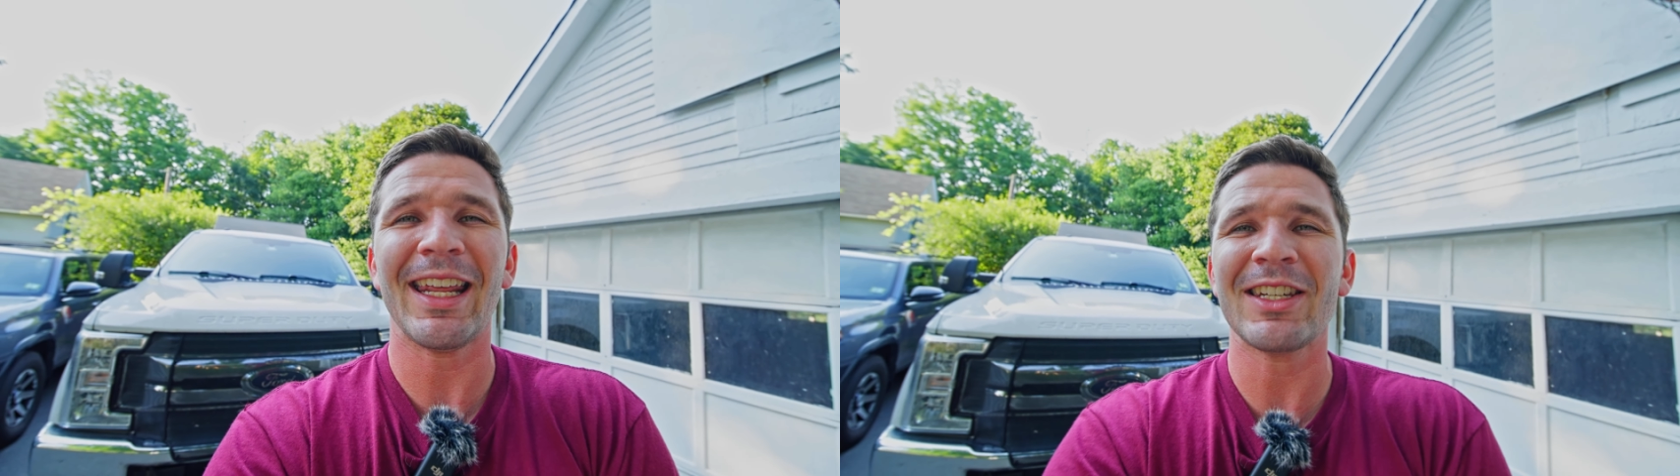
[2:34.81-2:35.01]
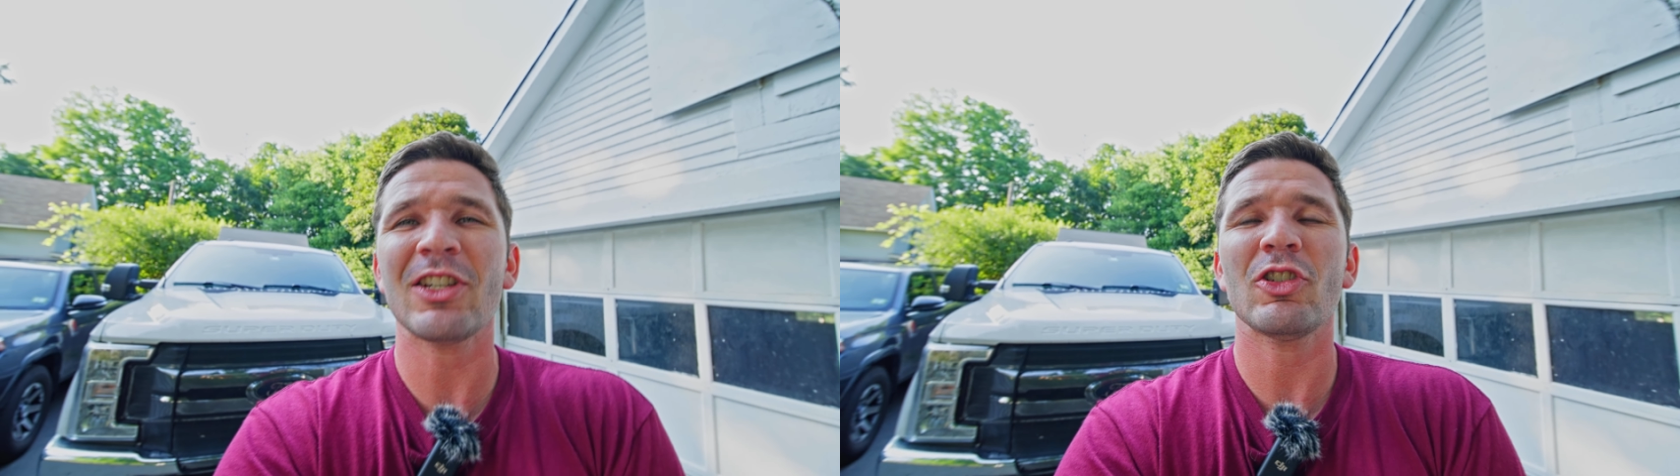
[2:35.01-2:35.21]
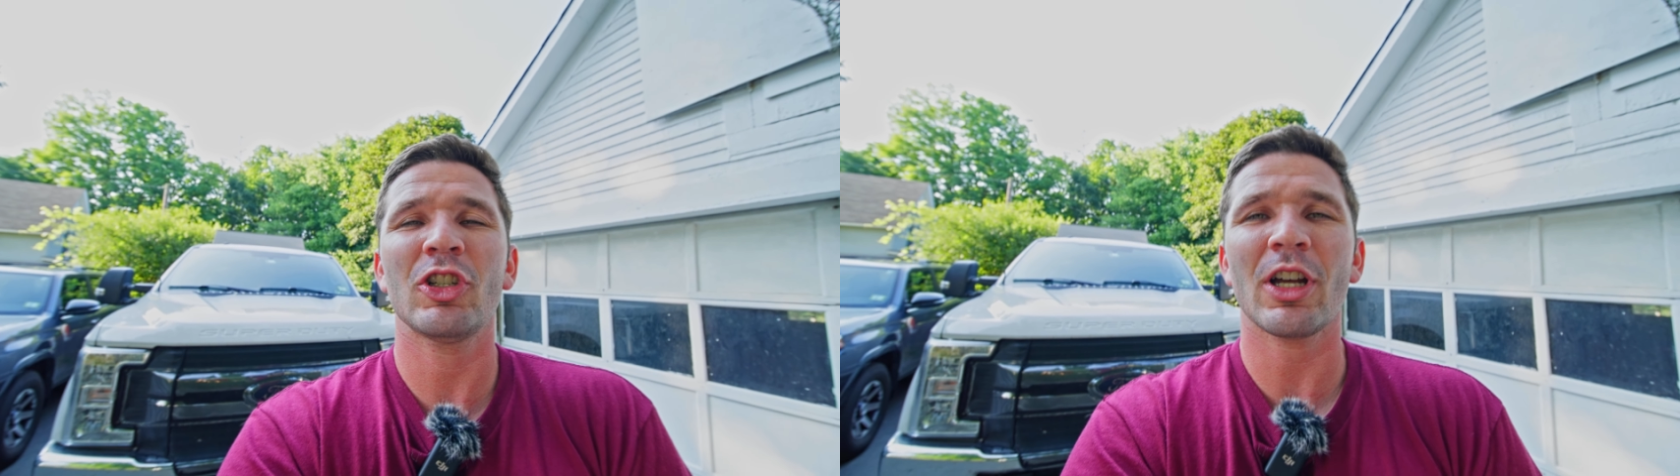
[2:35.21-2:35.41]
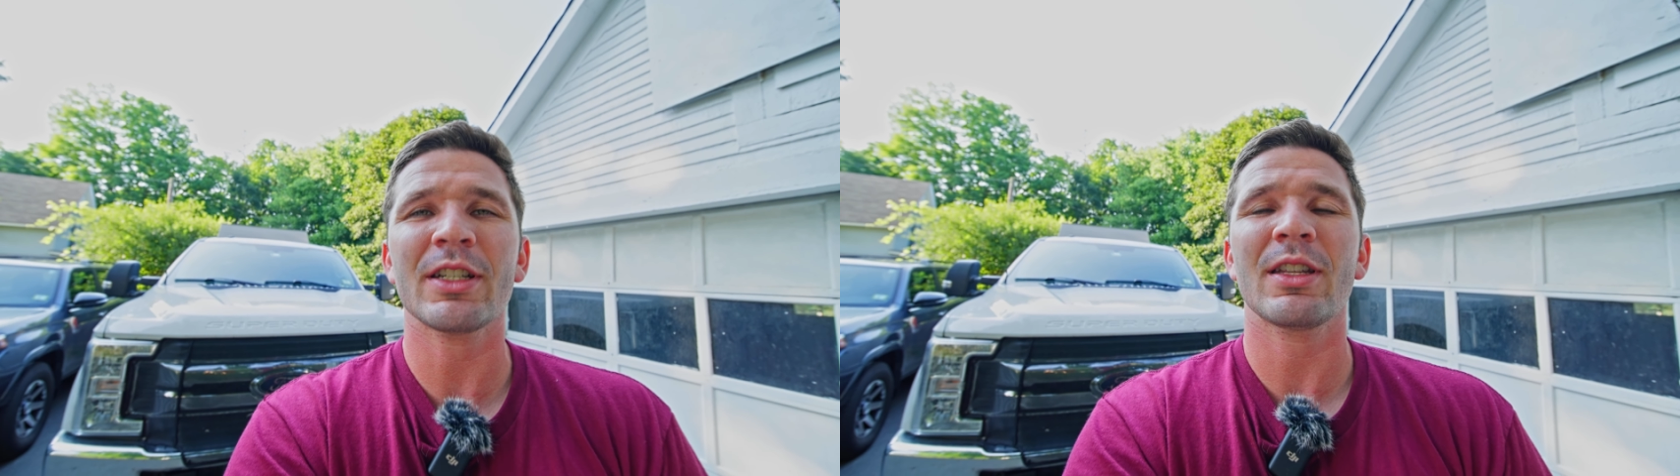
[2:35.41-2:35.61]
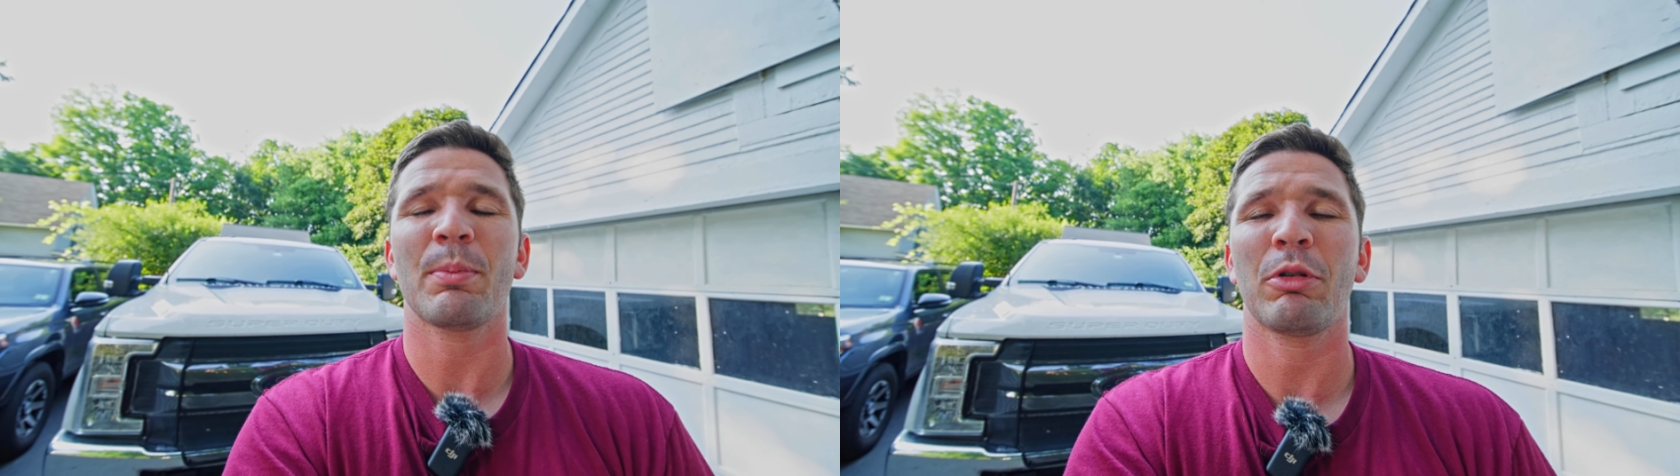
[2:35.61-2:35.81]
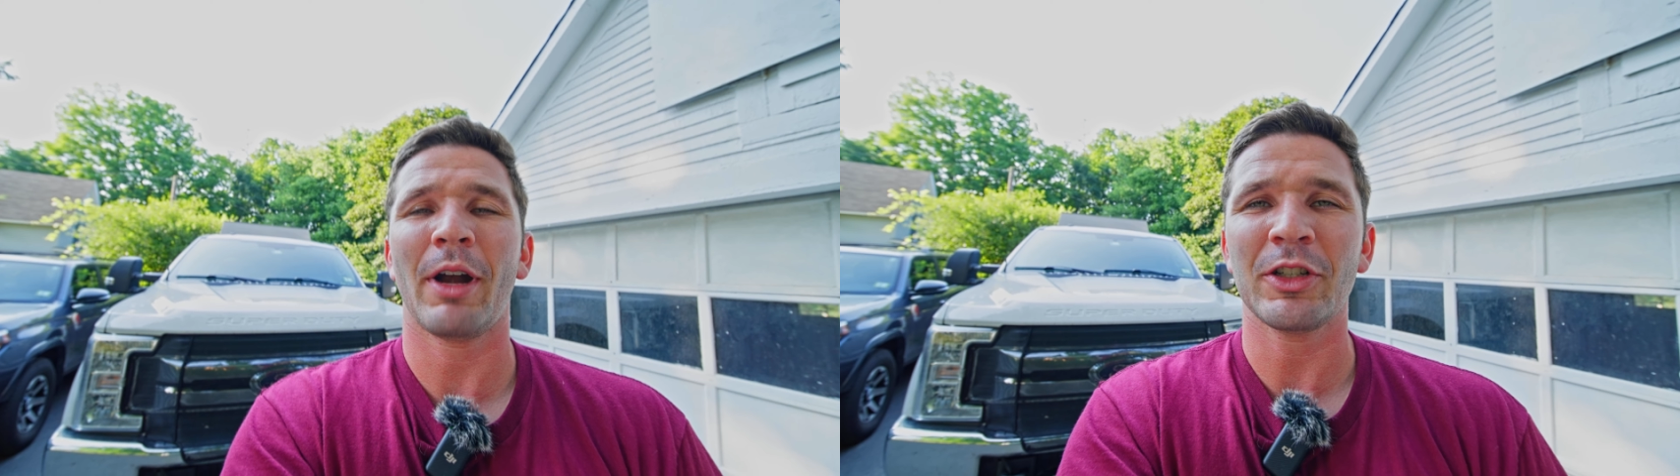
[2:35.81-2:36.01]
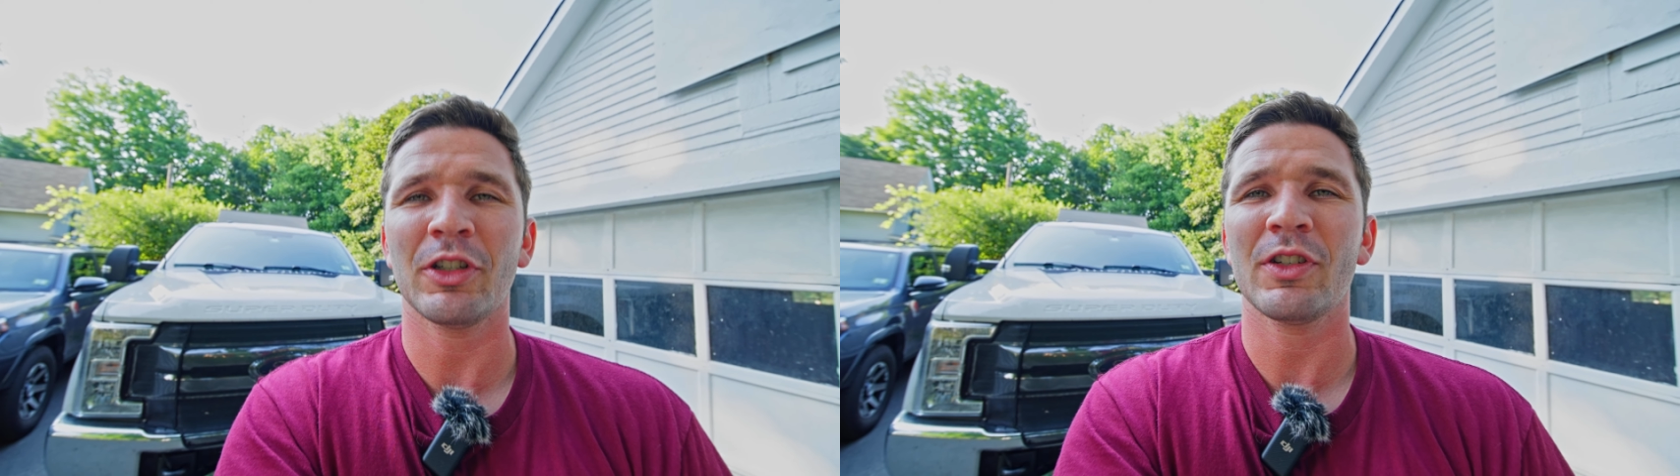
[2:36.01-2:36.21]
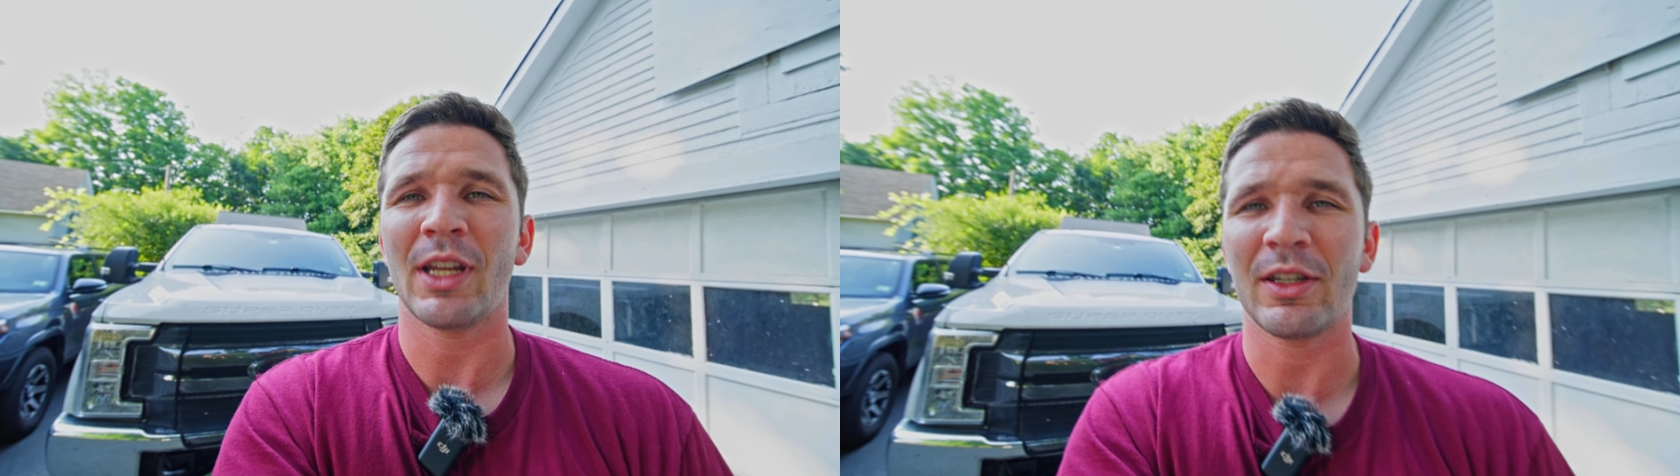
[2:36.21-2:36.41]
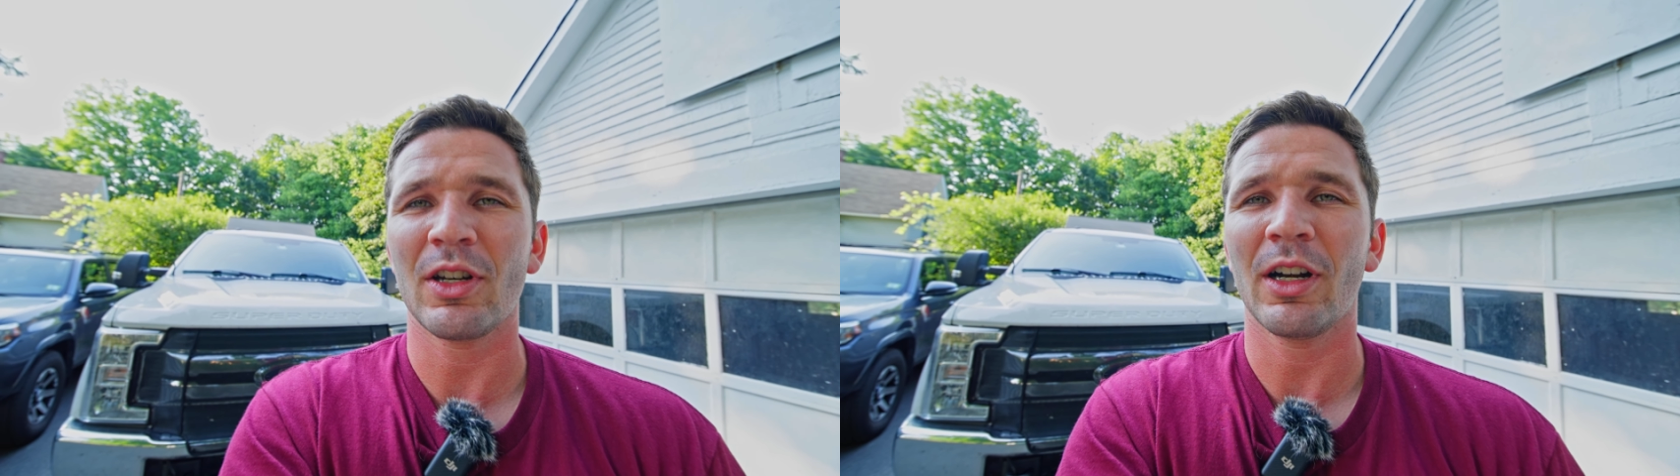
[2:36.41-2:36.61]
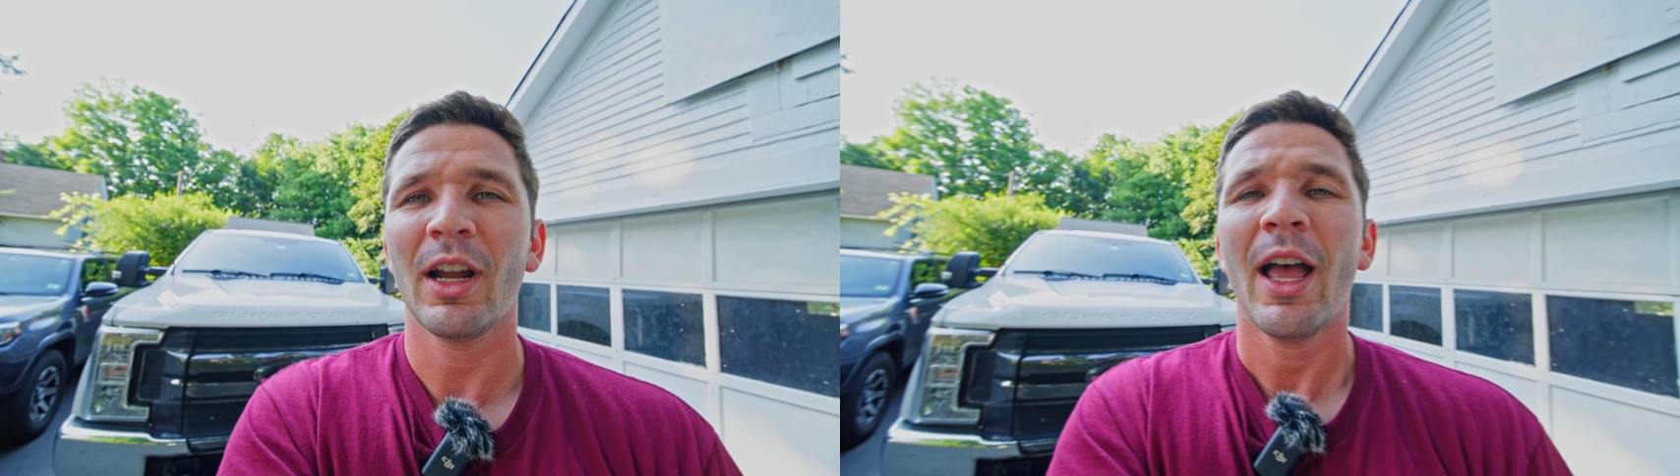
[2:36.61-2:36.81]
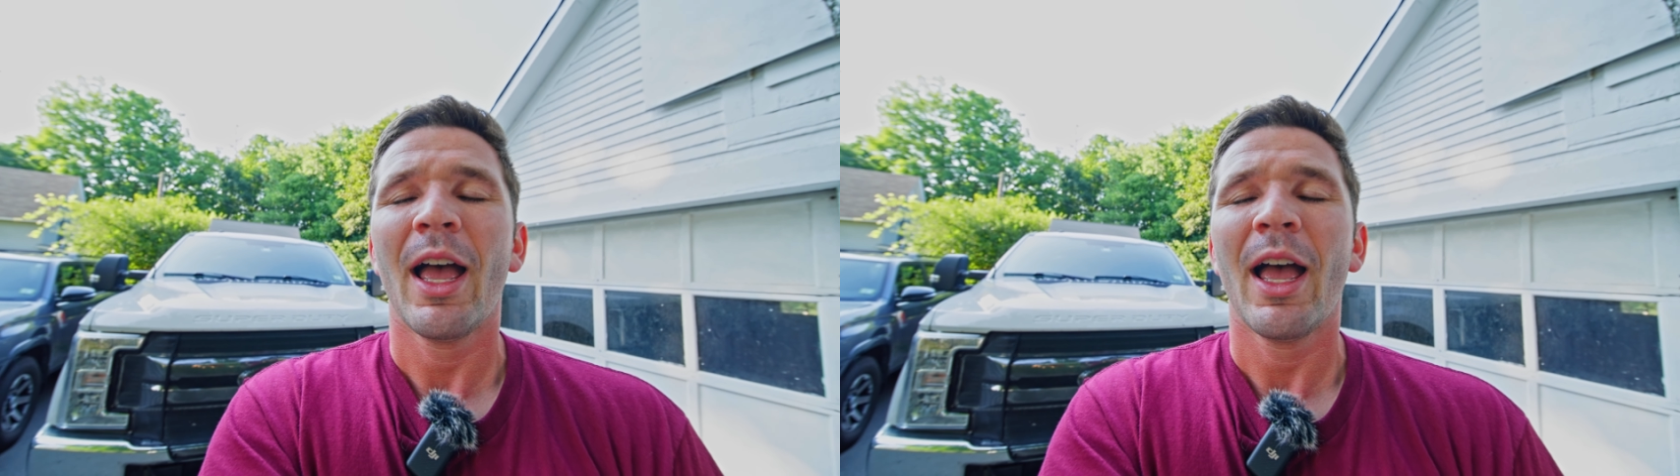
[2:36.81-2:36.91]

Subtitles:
isn't just the pressure sensor,